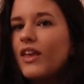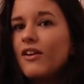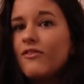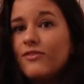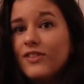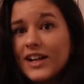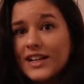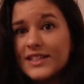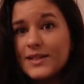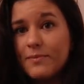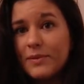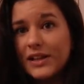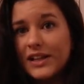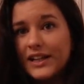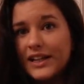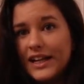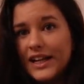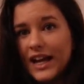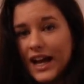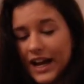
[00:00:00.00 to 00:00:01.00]

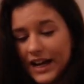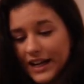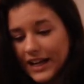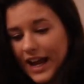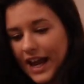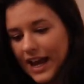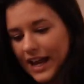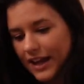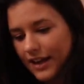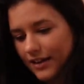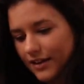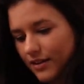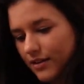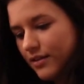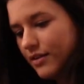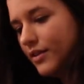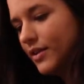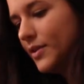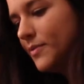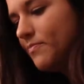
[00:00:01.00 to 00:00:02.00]
flexibility, again,
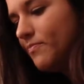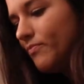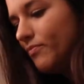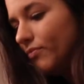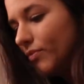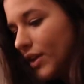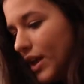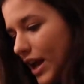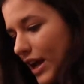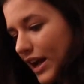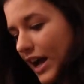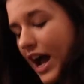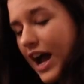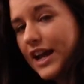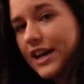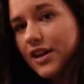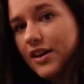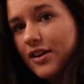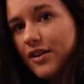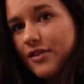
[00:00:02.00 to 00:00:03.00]

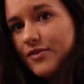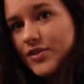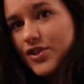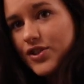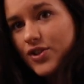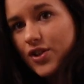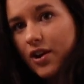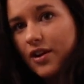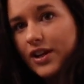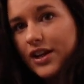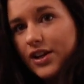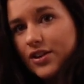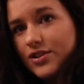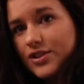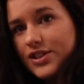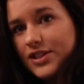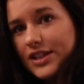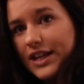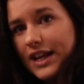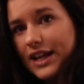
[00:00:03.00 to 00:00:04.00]
kind of starting your
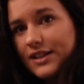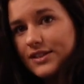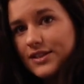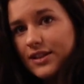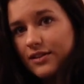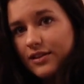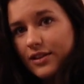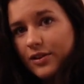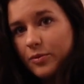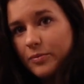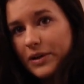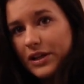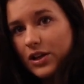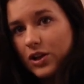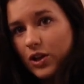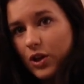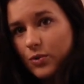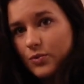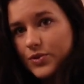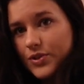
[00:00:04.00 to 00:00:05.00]
stance a little bit
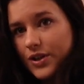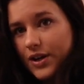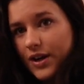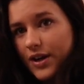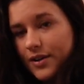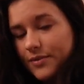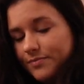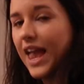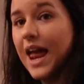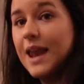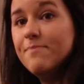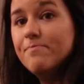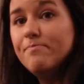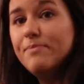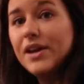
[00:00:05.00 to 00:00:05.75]
closer and